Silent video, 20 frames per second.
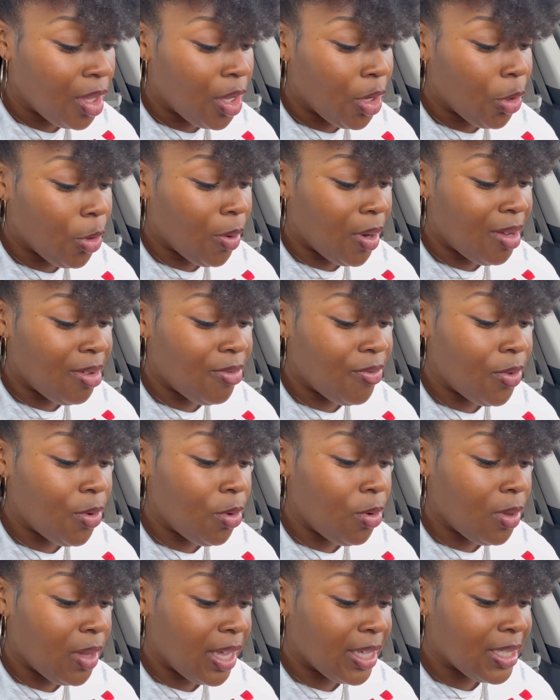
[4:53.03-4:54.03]
great
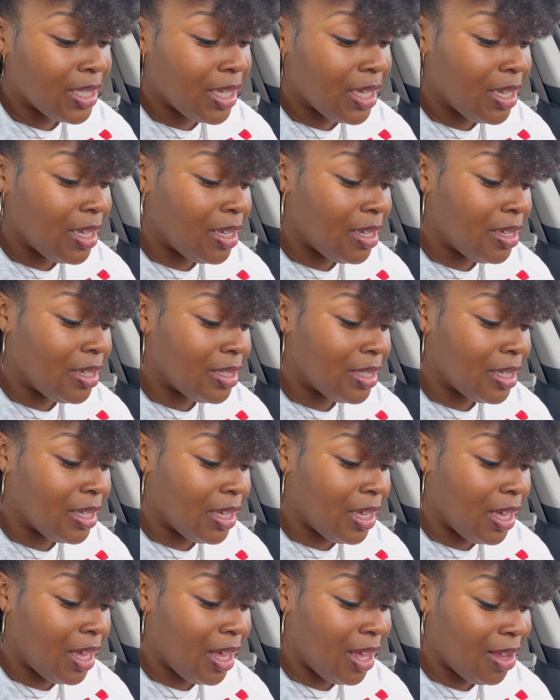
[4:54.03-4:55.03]
food, lots of hugs and
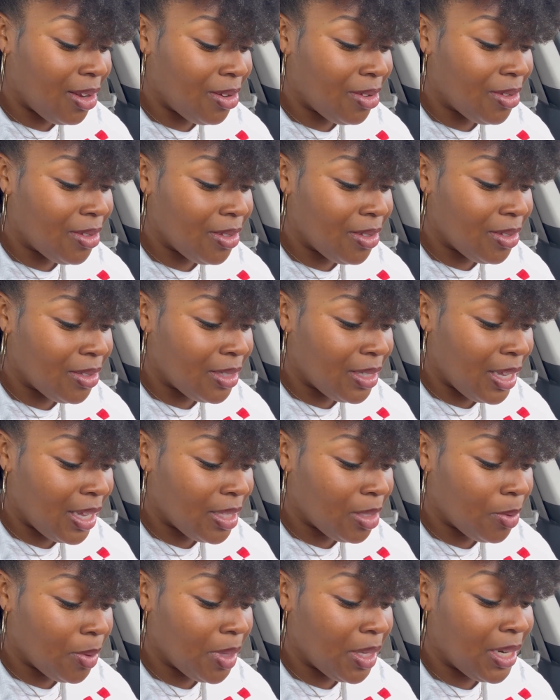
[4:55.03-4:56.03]
cuddles. He has
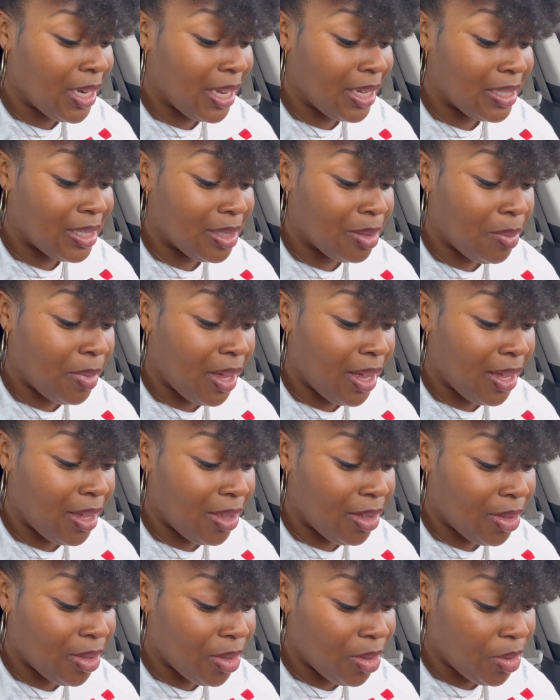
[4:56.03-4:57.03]
a really nice
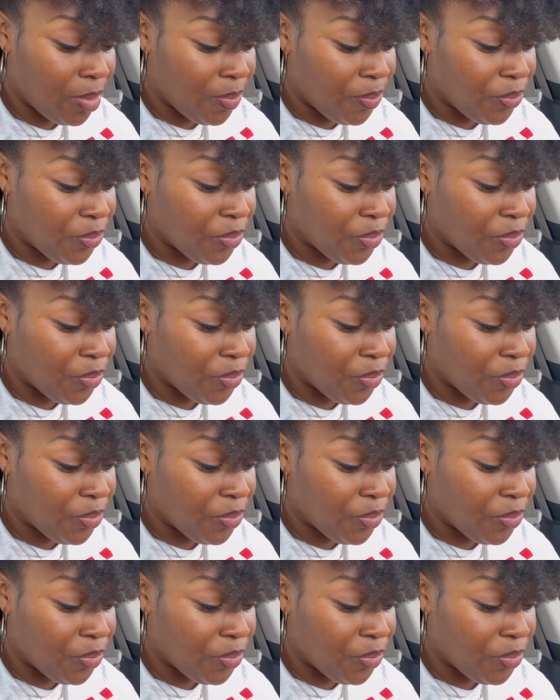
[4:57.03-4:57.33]
smile.